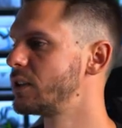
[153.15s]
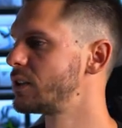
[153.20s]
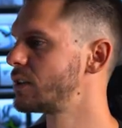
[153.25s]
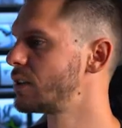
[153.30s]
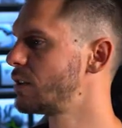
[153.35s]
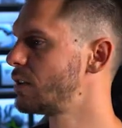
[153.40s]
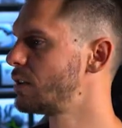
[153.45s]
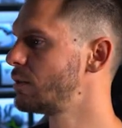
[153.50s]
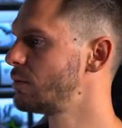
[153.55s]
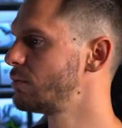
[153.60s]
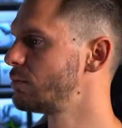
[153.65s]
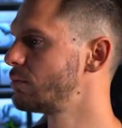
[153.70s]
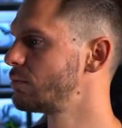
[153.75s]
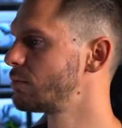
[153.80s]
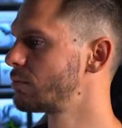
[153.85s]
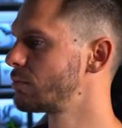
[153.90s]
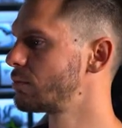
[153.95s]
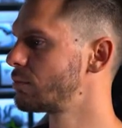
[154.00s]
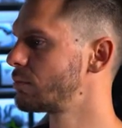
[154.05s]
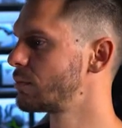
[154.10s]
So
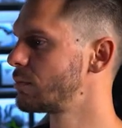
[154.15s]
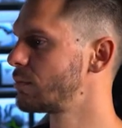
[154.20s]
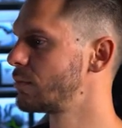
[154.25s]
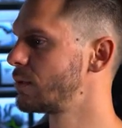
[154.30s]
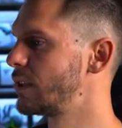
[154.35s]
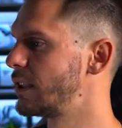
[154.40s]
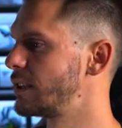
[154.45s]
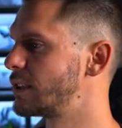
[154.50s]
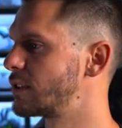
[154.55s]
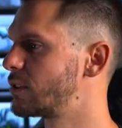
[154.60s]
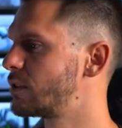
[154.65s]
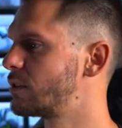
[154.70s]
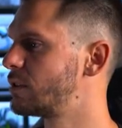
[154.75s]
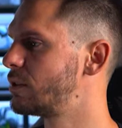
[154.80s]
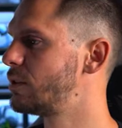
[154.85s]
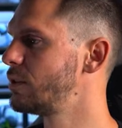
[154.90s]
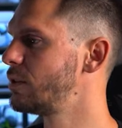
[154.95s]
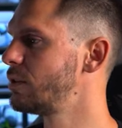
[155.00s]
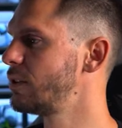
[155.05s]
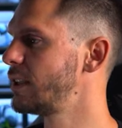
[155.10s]
let's
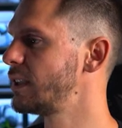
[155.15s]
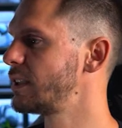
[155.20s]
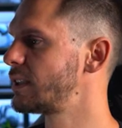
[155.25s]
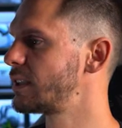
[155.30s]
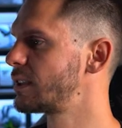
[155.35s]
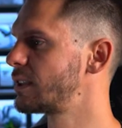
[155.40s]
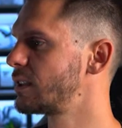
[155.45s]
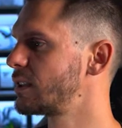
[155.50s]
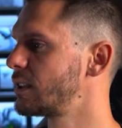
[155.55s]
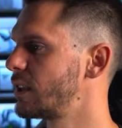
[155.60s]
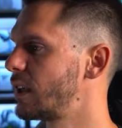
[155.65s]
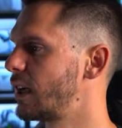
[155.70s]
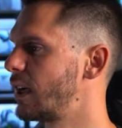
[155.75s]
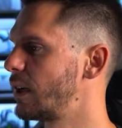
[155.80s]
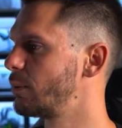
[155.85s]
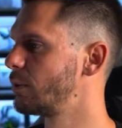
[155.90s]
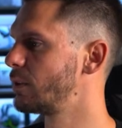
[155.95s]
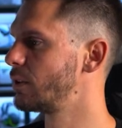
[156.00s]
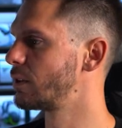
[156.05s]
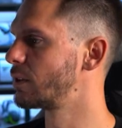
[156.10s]
do this.
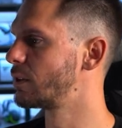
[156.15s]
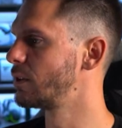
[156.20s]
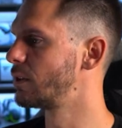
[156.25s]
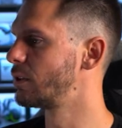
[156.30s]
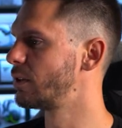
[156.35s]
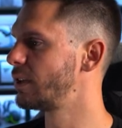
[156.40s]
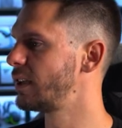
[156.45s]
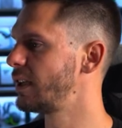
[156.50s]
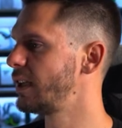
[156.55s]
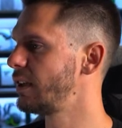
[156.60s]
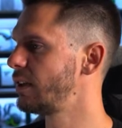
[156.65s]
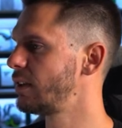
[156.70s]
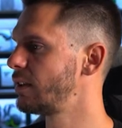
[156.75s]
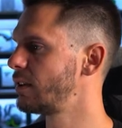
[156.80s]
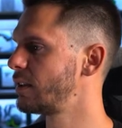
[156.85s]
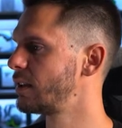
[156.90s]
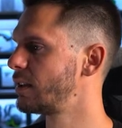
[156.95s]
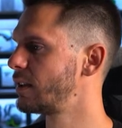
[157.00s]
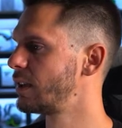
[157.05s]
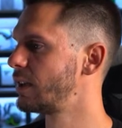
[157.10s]
I will go
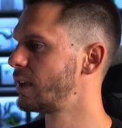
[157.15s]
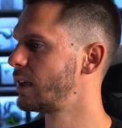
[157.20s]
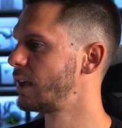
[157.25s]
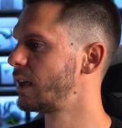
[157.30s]
here.